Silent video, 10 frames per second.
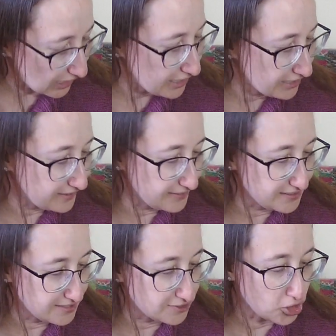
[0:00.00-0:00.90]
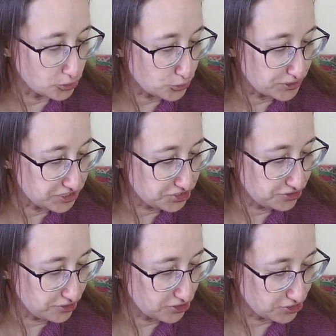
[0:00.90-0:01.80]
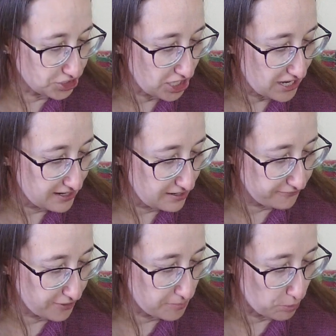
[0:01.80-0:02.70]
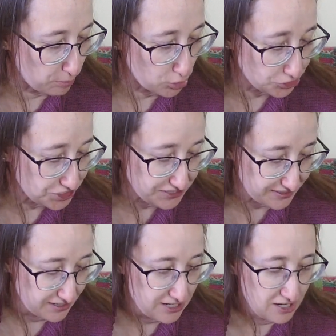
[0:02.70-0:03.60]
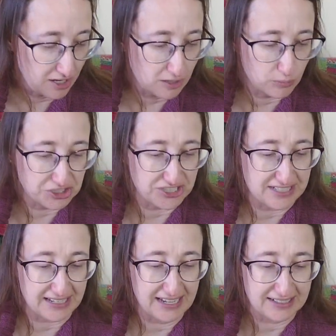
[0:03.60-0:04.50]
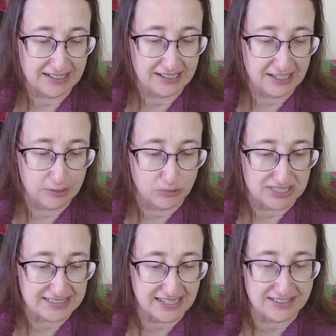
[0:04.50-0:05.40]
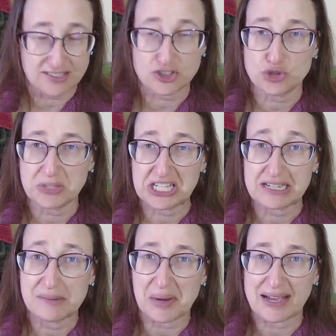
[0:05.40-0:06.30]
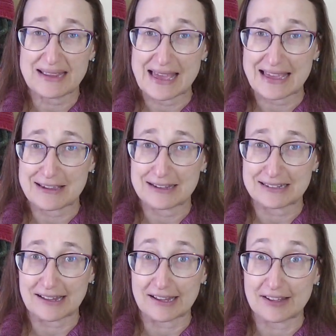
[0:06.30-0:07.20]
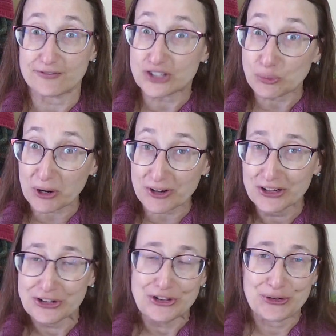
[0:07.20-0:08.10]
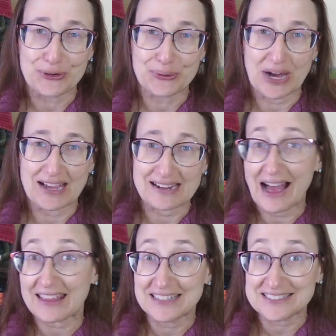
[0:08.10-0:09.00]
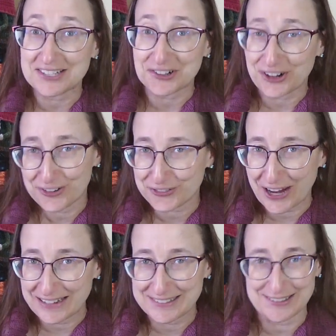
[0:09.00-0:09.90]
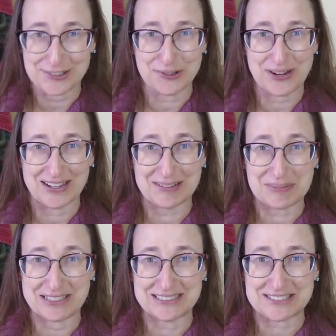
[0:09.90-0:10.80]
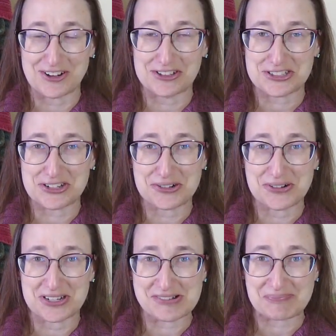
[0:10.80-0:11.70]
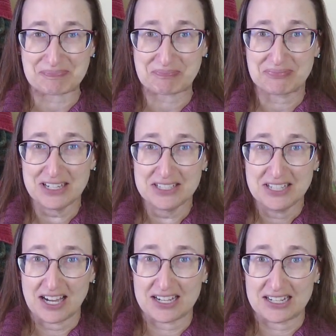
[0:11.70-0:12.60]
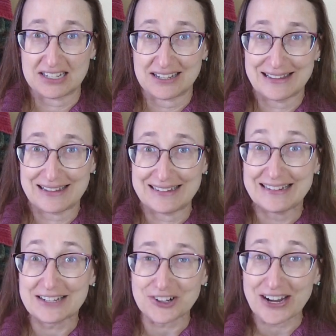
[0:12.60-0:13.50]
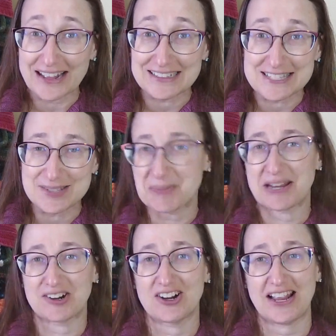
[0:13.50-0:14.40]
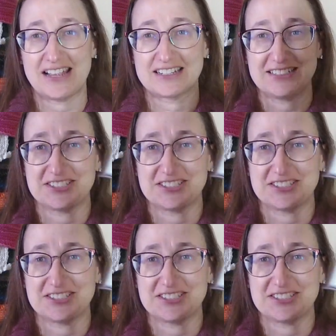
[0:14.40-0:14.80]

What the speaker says: and this is called Traditional Chai from Murchie's, which is in Canada. It was sent to me by a viewer who I consider a friend, who is also a knitter and spinner, and